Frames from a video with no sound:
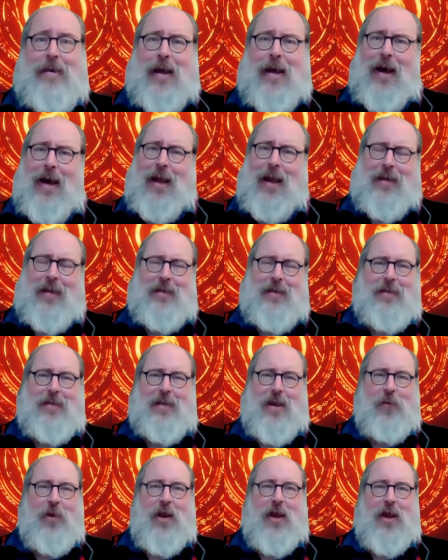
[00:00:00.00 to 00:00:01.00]
I can
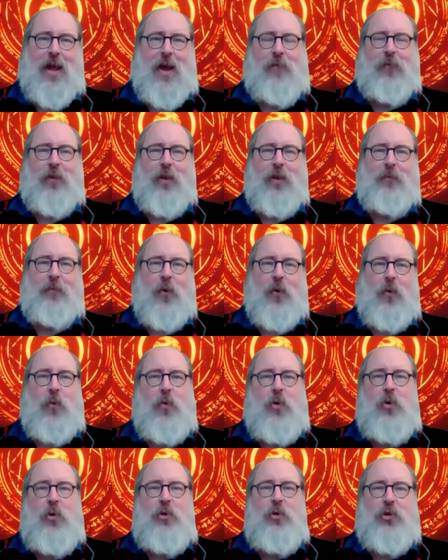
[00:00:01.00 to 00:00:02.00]
say what a heffalump or a
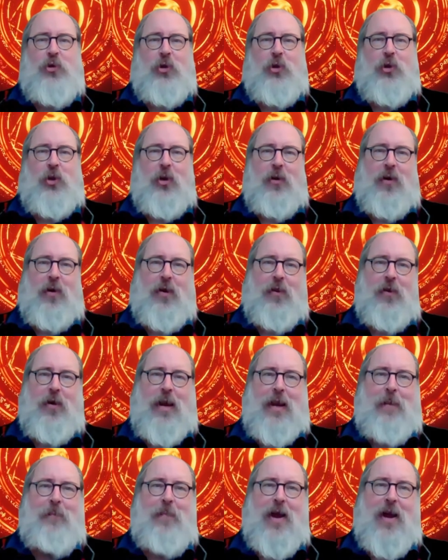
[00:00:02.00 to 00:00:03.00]
woozle or other
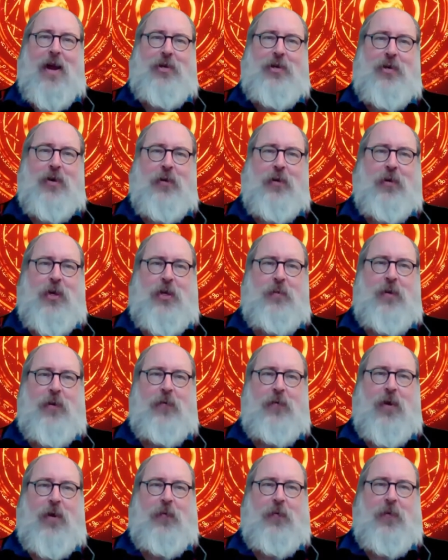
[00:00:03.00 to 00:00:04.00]
imaginary creature might
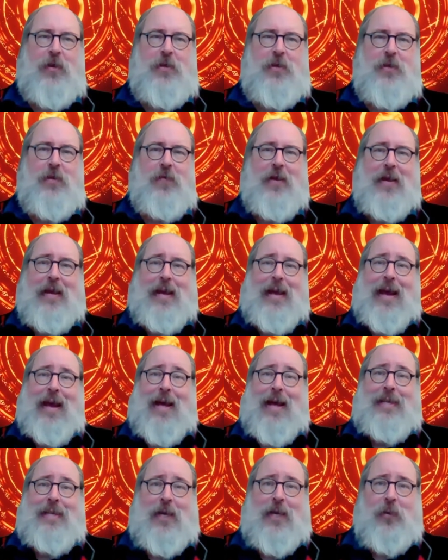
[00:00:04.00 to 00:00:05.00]
find offensive
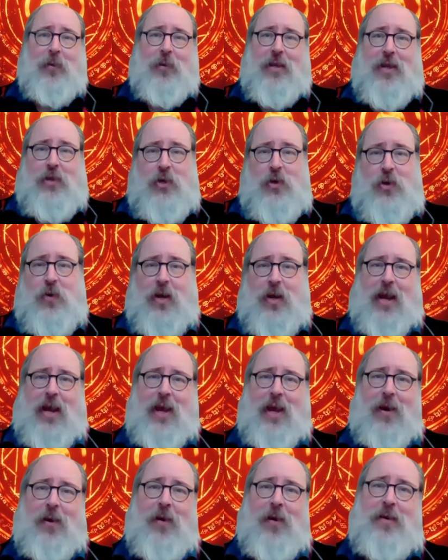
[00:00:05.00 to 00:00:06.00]
as equally as you
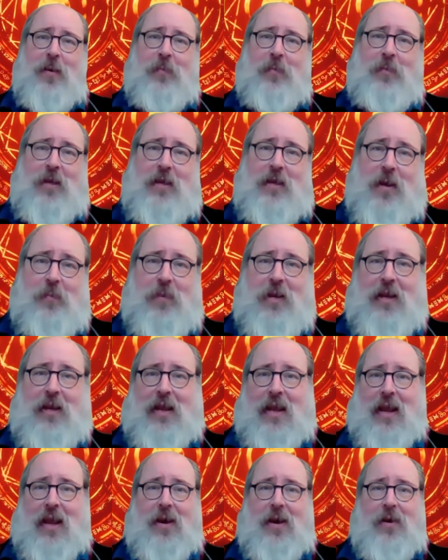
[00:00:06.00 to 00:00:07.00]
can, or as Humpty Dumpty
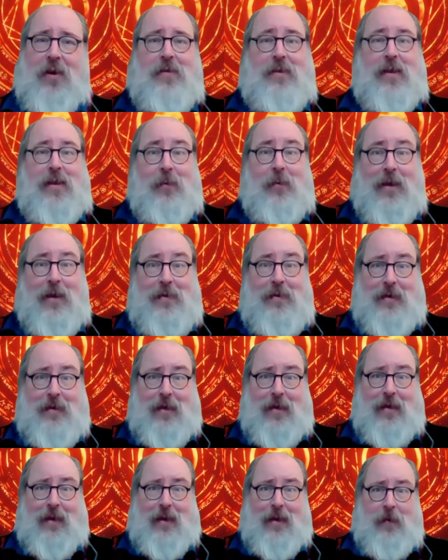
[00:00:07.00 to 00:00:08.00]
can, or as anyone else
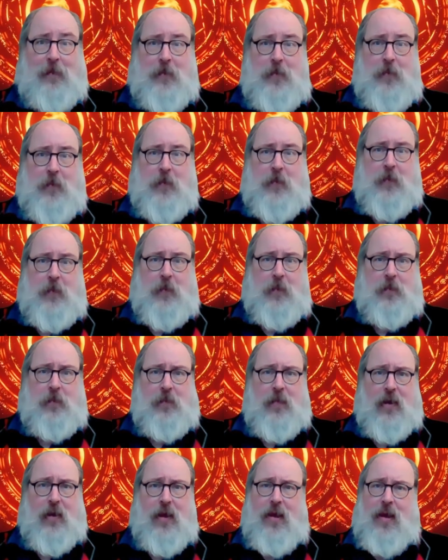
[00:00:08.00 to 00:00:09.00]
can.
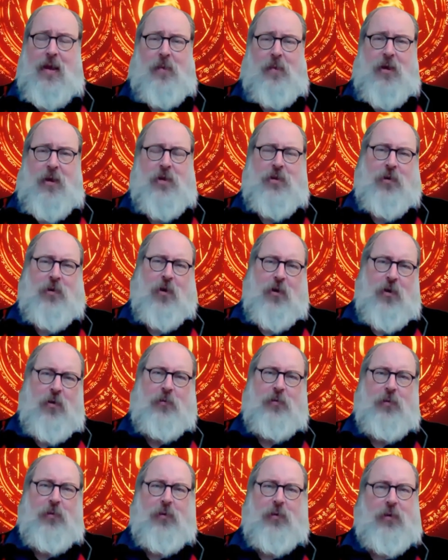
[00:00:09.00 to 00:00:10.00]
Because there are no
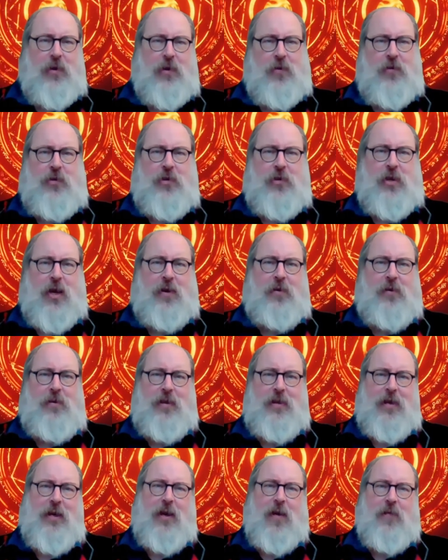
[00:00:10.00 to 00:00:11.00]
rules and no standards
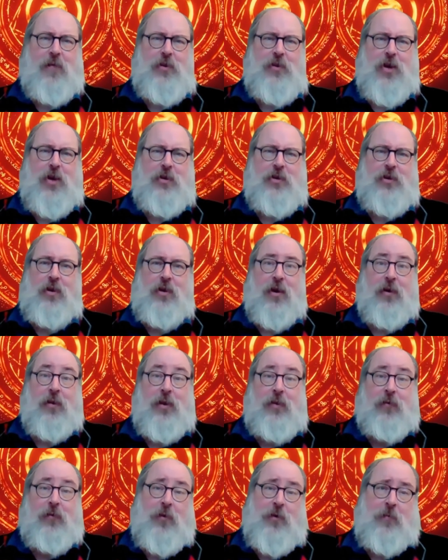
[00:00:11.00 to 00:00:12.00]
in a conversation utterly
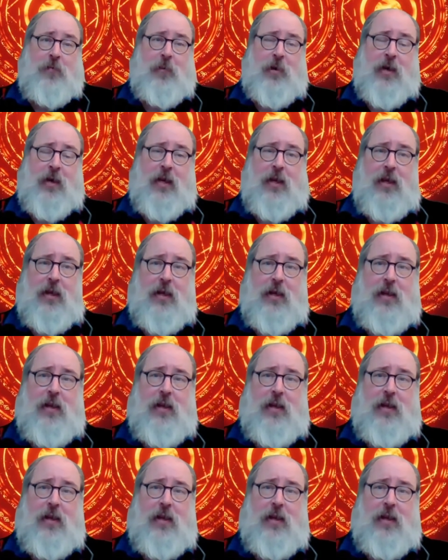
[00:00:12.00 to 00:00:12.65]
divorced from reality.